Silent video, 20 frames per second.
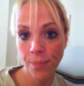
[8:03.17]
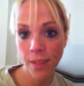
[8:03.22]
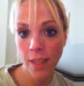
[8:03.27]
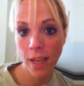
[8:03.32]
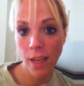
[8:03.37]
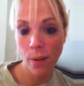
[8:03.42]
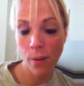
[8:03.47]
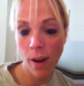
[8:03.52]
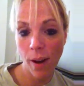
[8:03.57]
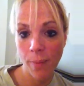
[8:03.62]

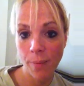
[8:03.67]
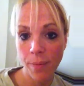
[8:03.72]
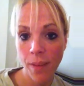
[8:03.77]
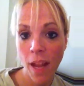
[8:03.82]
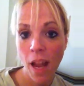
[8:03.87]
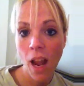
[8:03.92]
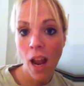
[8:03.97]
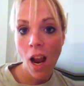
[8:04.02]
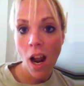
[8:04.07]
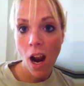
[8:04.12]
anyway.
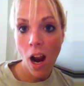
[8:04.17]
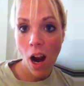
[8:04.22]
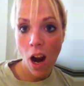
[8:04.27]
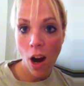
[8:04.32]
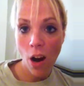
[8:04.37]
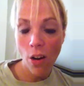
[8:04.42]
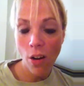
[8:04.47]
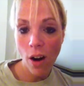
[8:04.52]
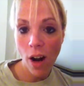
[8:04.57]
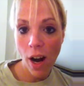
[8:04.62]

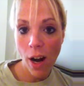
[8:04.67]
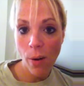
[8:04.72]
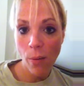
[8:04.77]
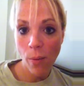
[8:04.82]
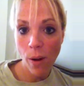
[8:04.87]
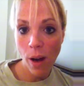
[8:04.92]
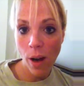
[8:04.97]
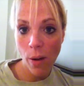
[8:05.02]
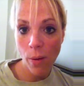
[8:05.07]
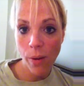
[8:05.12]
Alright,
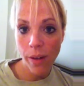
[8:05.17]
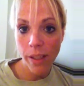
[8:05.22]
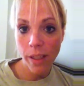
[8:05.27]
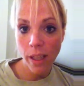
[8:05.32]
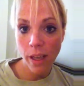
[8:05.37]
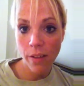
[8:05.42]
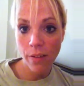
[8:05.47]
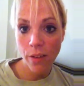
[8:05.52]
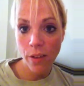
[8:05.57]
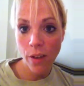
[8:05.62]
well, we
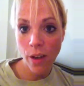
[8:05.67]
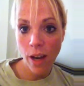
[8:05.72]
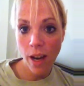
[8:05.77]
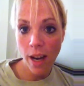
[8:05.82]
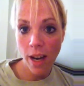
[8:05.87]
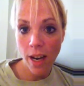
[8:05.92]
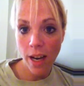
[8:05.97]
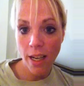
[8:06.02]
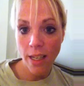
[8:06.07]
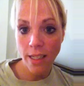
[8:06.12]
love you
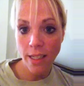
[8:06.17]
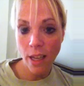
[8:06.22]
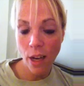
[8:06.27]
guys.